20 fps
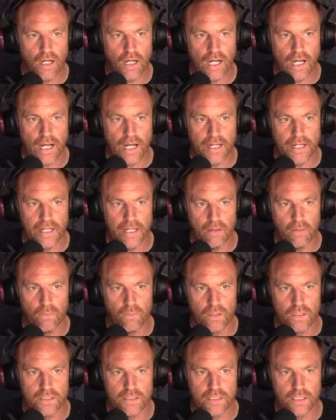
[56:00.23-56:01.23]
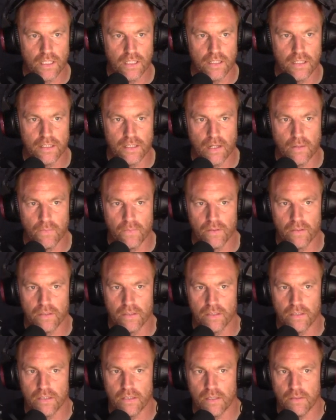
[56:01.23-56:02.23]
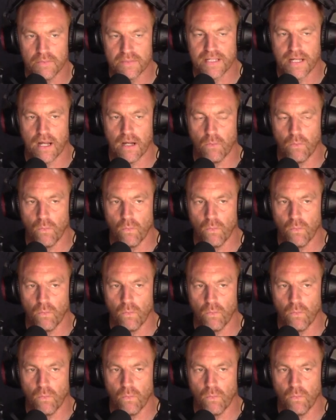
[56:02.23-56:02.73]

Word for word: and it was they were. It was how,